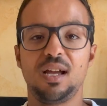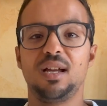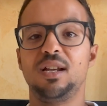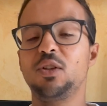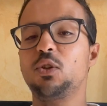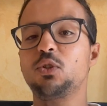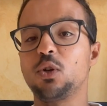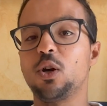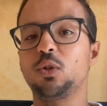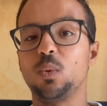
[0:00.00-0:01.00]
Let's
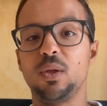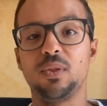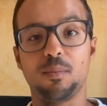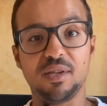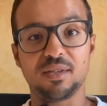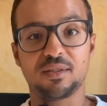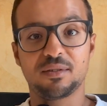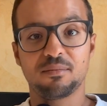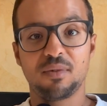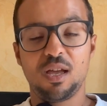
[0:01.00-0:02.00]
start with the
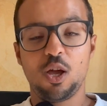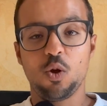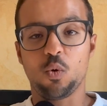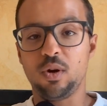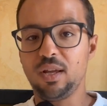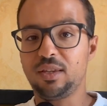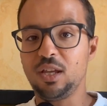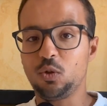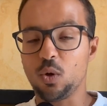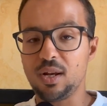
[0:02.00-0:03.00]
basics.
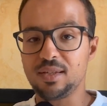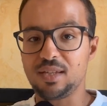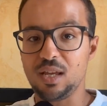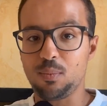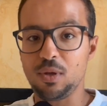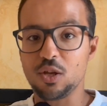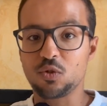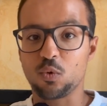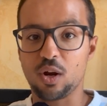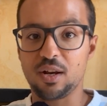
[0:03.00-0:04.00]
Connecting to an SAP
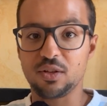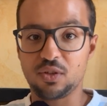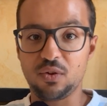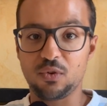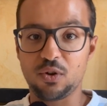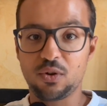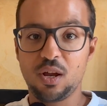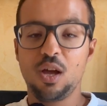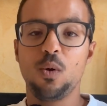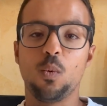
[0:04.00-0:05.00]
S4HANA server
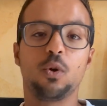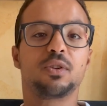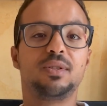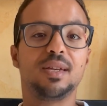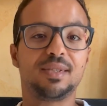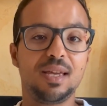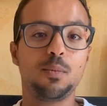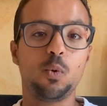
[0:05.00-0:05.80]
works the same